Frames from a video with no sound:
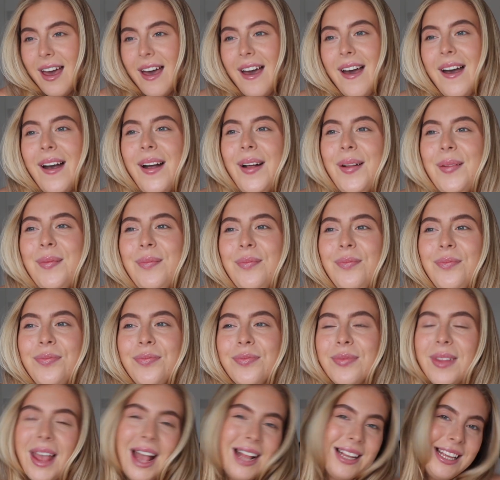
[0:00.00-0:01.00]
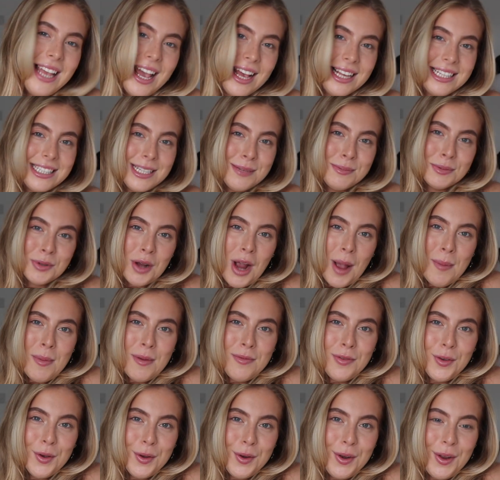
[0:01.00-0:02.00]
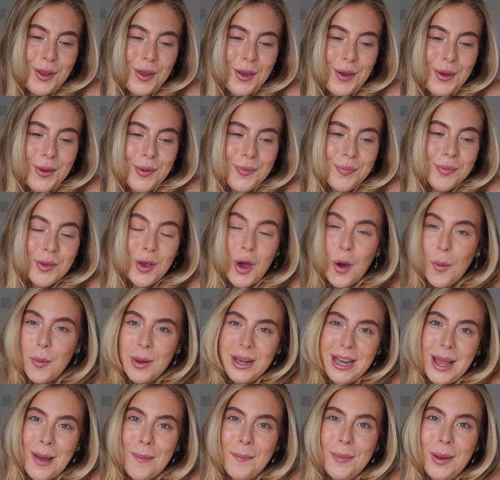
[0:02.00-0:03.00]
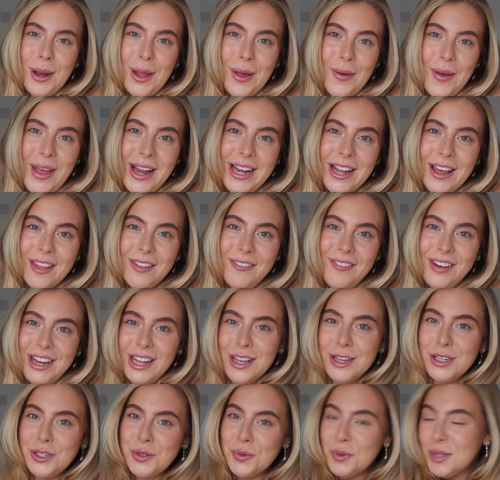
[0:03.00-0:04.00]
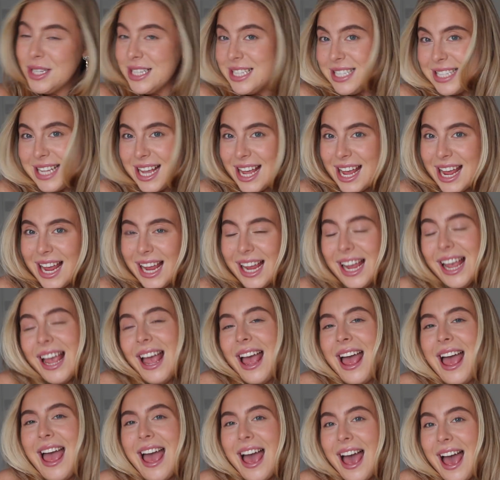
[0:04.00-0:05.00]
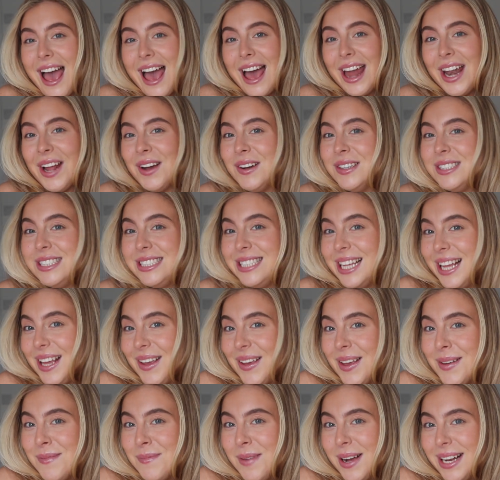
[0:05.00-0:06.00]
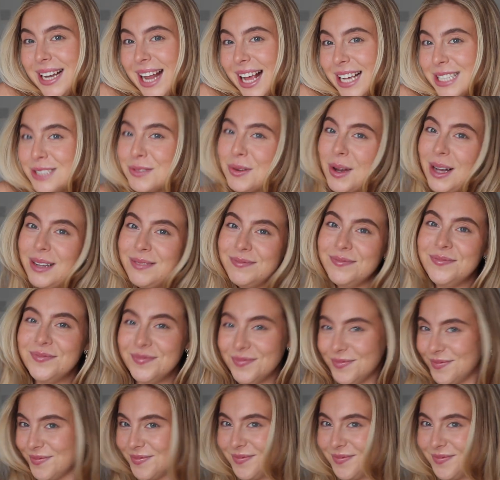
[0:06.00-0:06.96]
And yeah, subscribe if you're new, comment down below any other videos you want to see, and I'll see you in my next one.